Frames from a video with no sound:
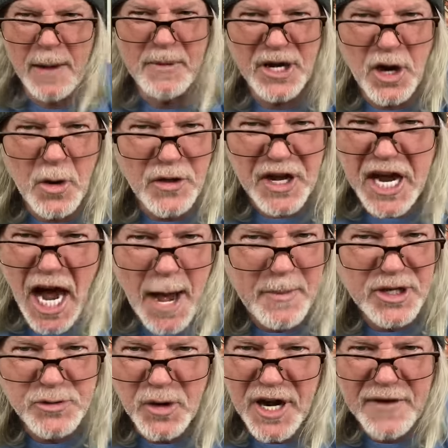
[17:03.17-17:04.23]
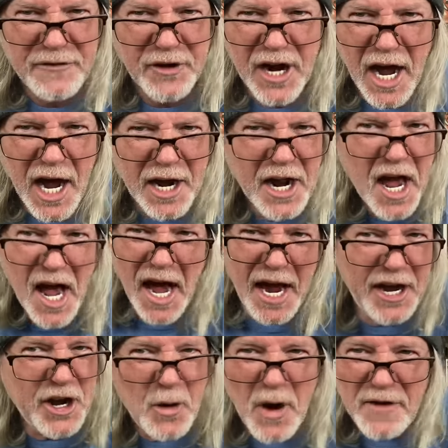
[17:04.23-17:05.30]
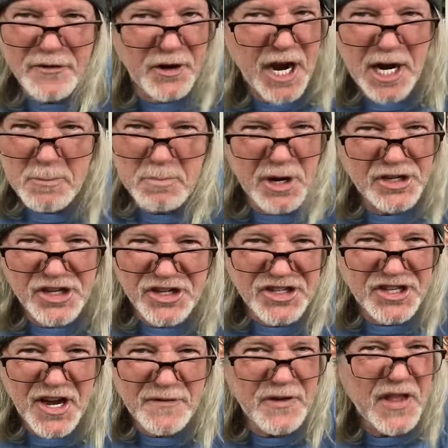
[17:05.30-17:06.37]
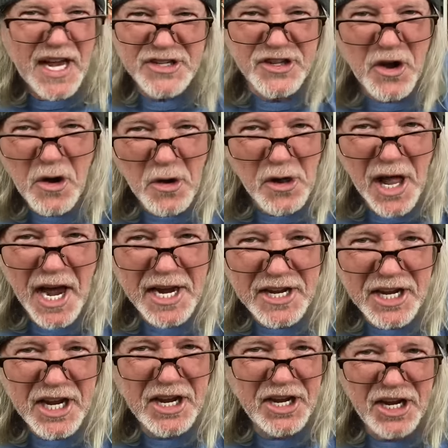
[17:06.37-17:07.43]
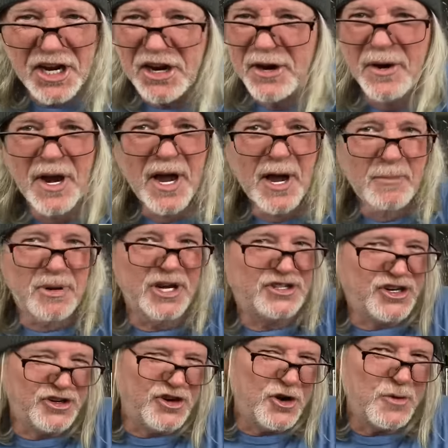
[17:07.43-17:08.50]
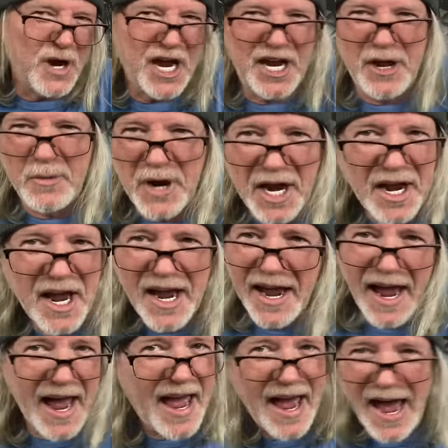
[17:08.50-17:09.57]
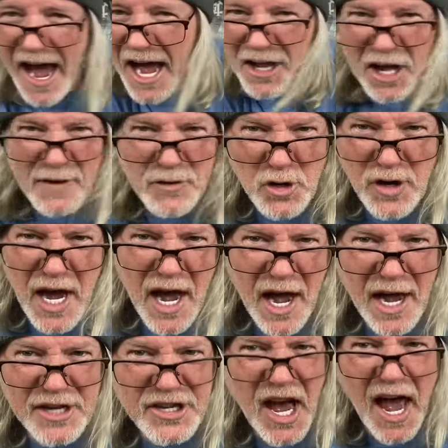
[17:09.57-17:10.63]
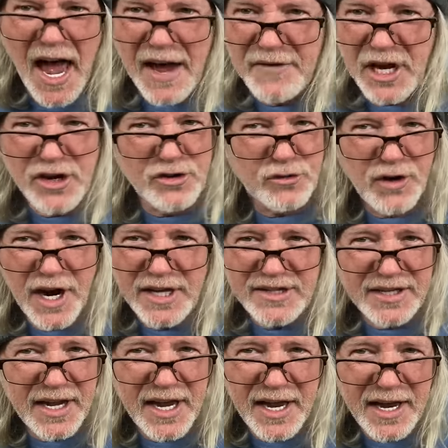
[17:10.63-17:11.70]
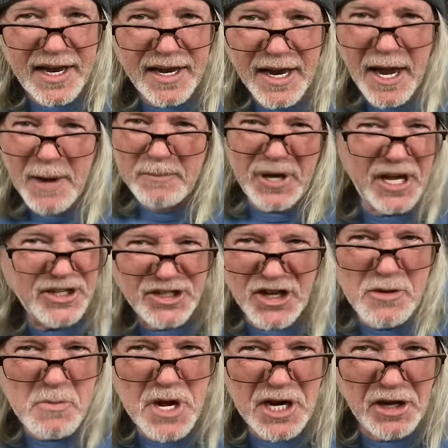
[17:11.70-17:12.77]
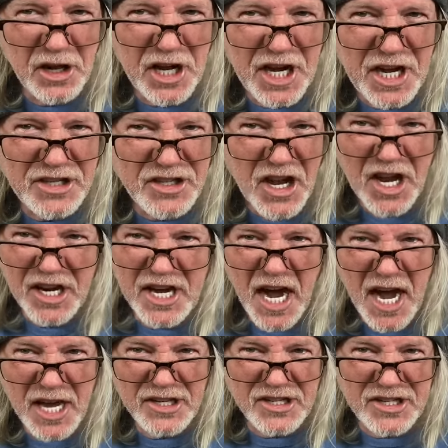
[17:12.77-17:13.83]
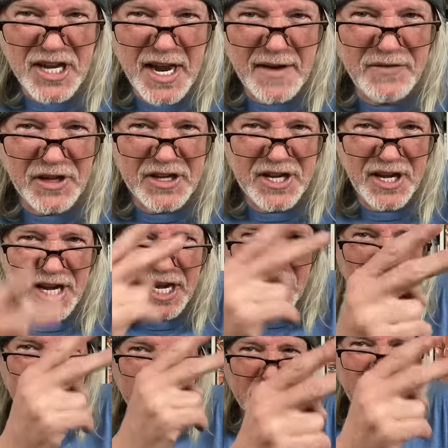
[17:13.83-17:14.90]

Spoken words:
me know in the comments what I forgot. I know I forgot a bunch of stuff, and that's the whole idea here. But, you know, anyway, I love you guys. Have a great day. Peace in the Middle East. God save the King.